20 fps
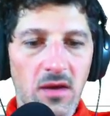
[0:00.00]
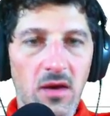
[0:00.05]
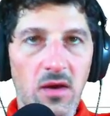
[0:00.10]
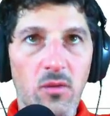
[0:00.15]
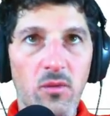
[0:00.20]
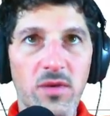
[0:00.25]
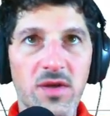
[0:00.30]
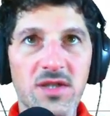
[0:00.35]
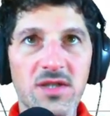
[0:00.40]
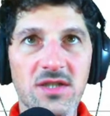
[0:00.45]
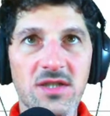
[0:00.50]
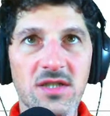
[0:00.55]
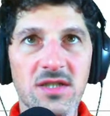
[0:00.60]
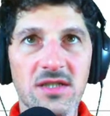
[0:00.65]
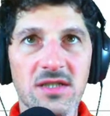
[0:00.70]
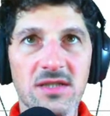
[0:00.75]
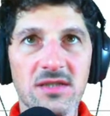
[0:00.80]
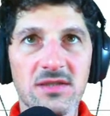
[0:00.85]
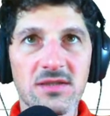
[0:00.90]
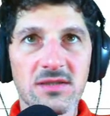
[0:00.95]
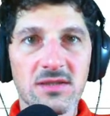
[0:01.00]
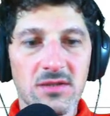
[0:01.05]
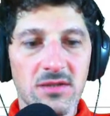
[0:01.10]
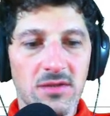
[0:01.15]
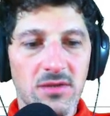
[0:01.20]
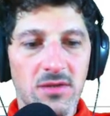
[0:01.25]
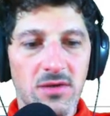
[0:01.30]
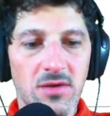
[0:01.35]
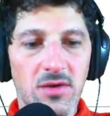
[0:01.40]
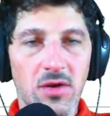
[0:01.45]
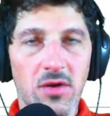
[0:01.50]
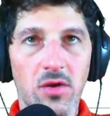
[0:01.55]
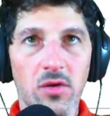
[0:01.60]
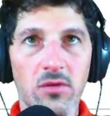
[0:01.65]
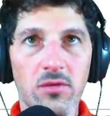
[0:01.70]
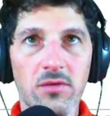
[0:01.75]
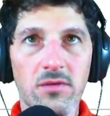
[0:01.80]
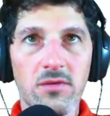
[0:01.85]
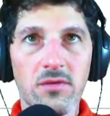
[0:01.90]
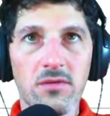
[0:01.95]
which is a
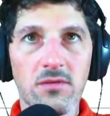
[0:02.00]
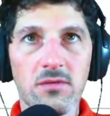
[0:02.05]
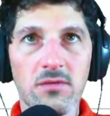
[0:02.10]
note,